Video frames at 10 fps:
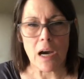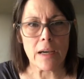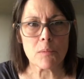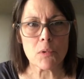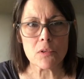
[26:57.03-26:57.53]
I
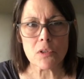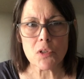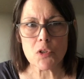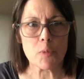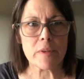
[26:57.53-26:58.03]
unmolded a
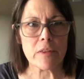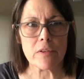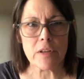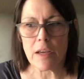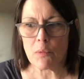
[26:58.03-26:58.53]
soap the
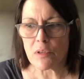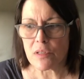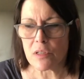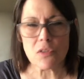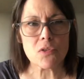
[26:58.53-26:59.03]
other day,
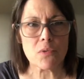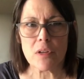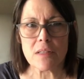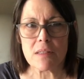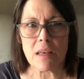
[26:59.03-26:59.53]
wasn't done doing
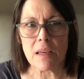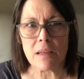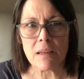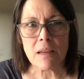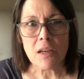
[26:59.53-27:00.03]
its thing,